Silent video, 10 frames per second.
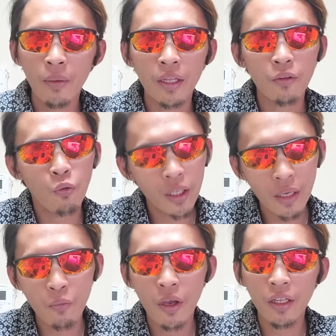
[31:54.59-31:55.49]
And what
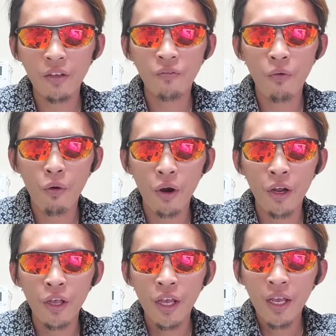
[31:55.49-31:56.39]
I'm waiting for,
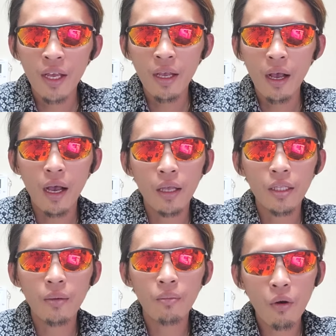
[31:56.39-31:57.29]

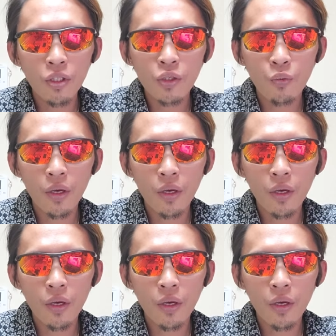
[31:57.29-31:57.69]
the most